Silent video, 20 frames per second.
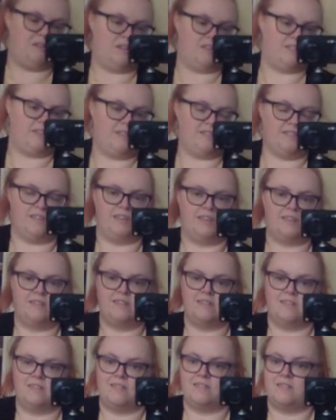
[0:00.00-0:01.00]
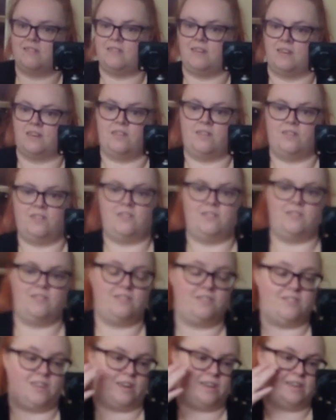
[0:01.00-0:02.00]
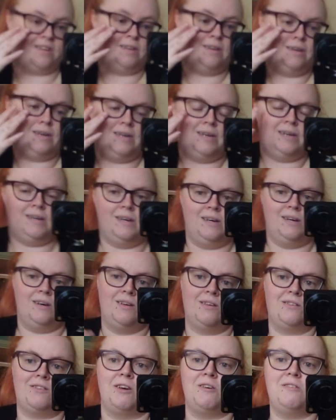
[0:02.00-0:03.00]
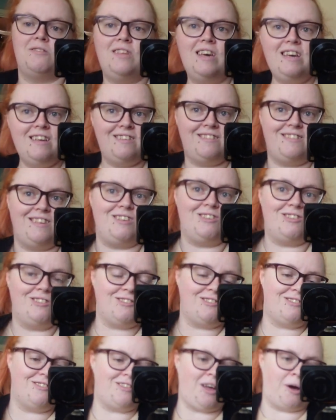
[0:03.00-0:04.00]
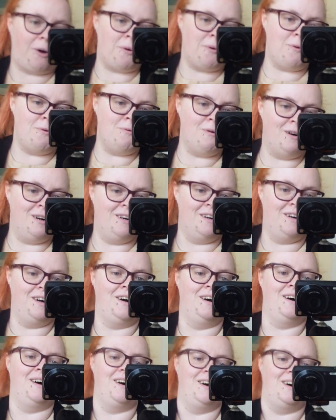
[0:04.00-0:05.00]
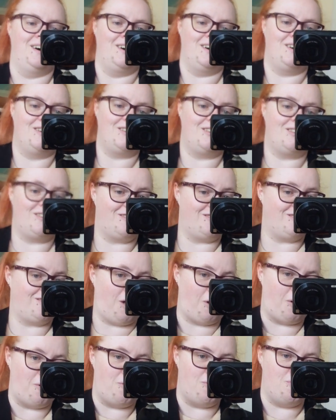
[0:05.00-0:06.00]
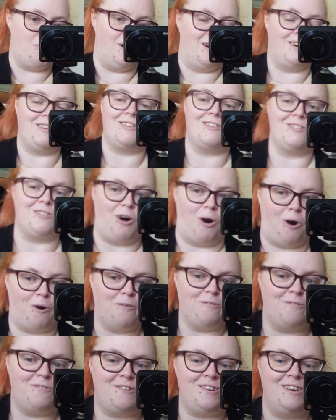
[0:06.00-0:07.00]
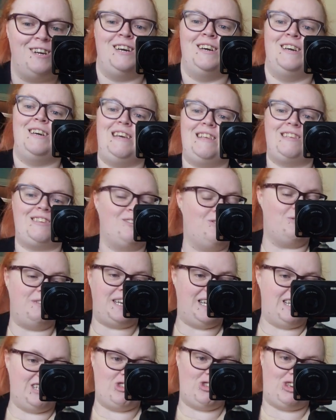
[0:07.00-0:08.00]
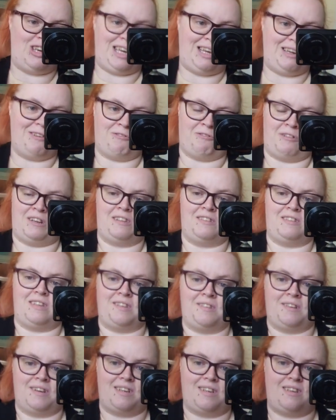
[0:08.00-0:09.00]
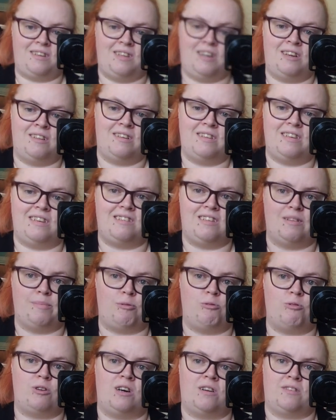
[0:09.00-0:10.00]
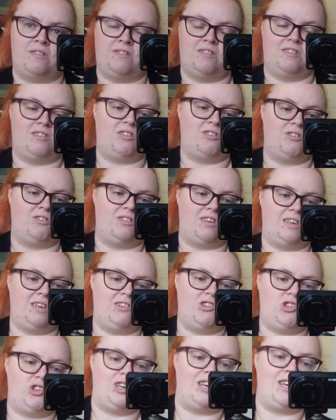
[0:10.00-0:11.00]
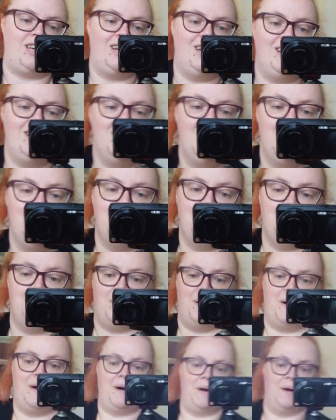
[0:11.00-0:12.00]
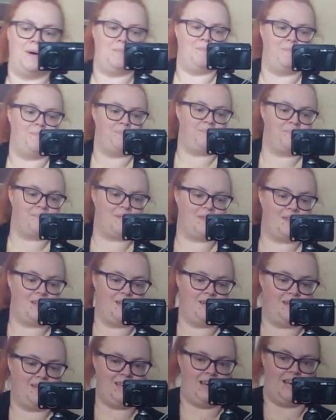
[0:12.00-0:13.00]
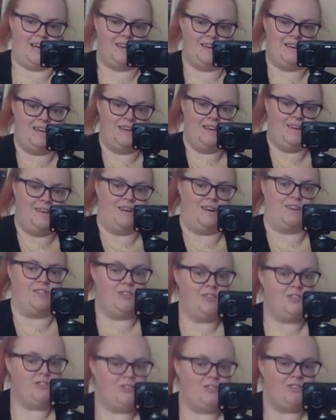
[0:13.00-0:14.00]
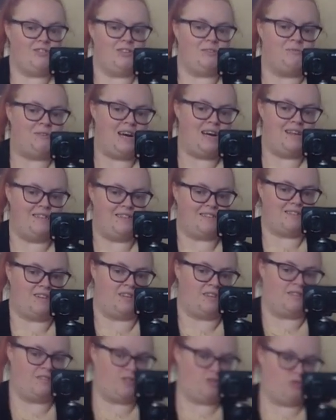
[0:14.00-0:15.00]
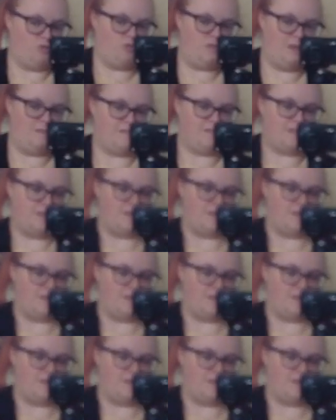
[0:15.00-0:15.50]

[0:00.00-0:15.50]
it like this, like undone. So this is so soft. It's not itchy or anything, like, you know, like these typical cardigans are usually itchy. But yeah, I don't usually wear this kind of short length